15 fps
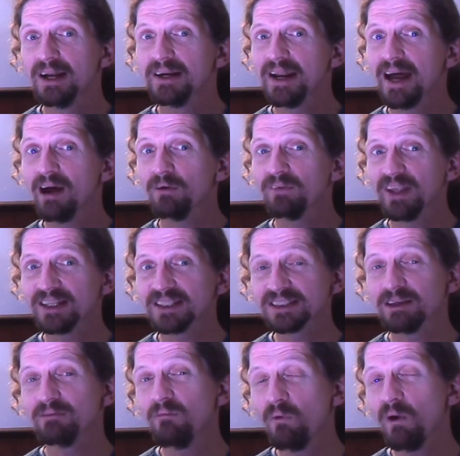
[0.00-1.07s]
Now, there's
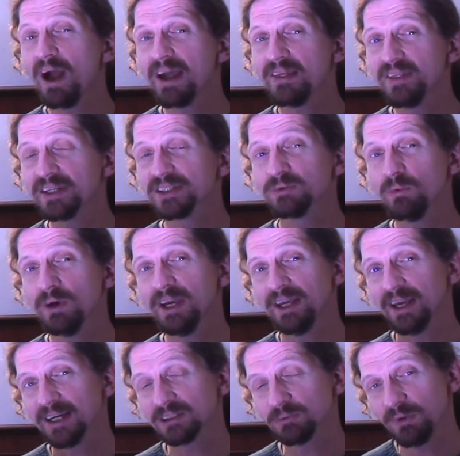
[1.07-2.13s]
some way this
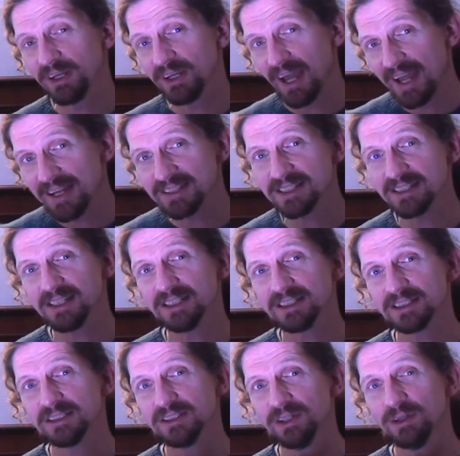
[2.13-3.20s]
week, as we enter
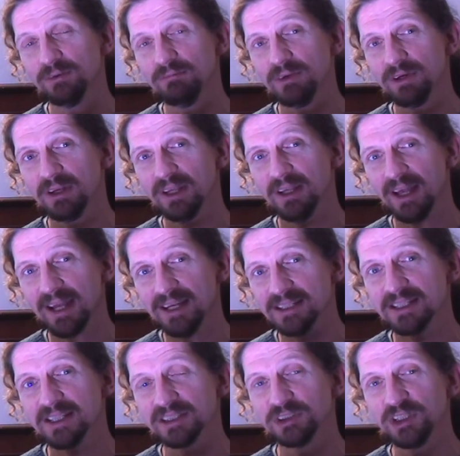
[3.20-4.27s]
this new
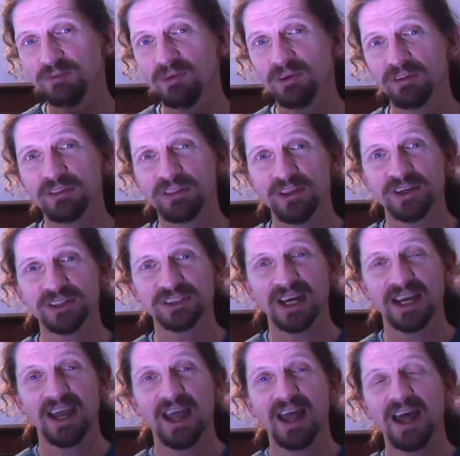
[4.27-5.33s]
moon on Thursday,